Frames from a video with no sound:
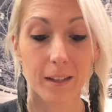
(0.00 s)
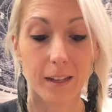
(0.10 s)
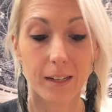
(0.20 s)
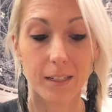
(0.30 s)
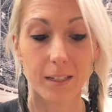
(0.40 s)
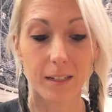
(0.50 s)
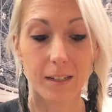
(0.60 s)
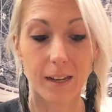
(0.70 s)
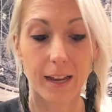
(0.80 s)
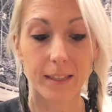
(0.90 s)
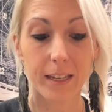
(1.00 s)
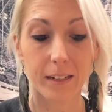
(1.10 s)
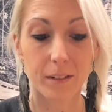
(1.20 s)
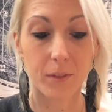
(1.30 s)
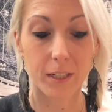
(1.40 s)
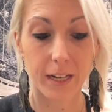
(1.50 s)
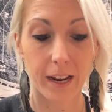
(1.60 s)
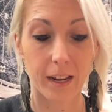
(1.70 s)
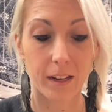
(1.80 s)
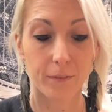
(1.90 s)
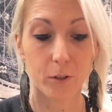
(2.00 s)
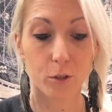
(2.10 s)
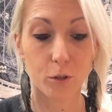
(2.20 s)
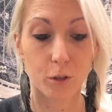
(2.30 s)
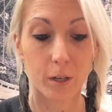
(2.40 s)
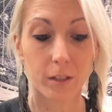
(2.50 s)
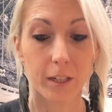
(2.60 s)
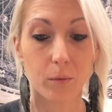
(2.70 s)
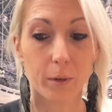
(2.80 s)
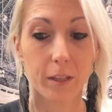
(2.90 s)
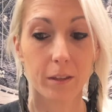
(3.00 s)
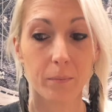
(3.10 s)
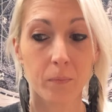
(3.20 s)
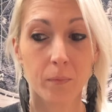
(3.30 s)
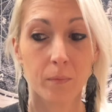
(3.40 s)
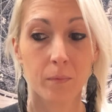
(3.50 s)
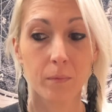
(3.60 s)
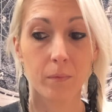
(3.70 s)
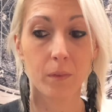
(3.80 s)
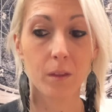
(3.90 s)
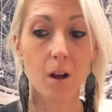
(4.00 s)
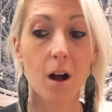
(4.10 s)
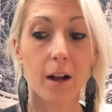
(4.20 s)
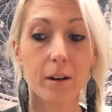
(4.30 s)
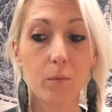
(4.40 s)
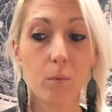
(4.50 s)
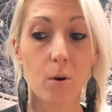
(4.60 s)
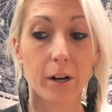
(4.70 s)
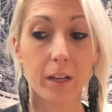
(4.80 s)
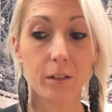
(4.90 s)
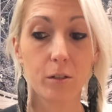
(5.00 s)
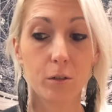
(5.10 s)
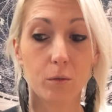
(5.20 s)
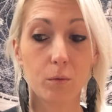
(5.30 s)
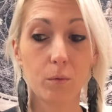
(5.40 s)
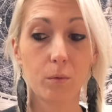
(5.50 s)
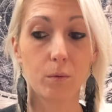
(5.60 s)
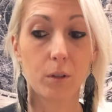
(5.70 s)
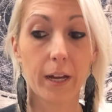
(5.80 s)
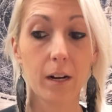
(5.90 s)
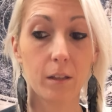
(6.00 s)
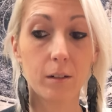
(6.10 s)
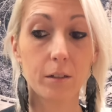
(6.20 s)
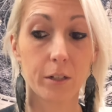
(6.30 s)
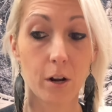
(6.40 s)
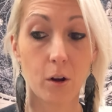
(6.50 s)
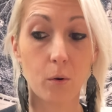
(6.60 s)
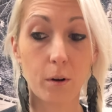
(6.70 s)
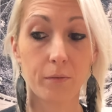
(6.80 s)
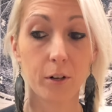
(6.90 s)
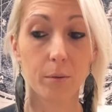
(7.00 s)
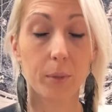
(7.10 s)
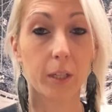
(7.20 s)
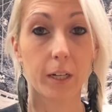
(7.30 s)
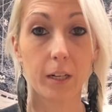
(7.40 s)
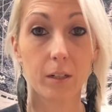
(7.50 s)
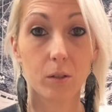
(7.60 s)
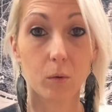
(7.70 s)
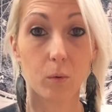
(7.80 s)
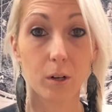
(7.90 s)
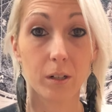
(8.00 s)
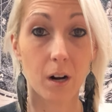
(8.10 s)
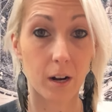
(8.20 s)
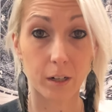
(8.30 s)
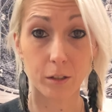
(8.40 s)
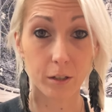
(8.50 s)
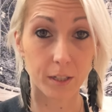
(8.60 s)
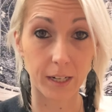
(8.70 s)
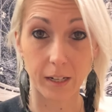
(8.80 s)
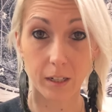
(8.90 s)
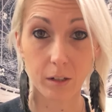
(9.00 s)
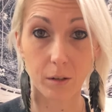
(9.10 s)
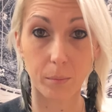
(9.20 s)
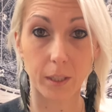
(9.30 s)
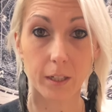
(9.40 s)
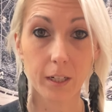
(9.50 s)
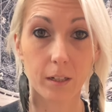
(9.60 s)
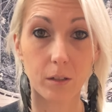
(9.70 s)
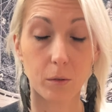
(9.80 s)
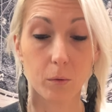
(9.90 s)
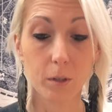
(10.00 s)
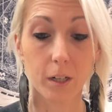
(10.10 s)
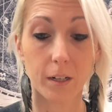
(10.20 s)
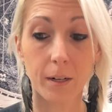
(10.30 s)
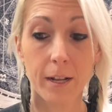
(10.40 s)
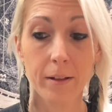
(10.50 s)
And at the end of the day, if you're struggling with not wanting to let others know of your abilities, or not understanding your abilities, or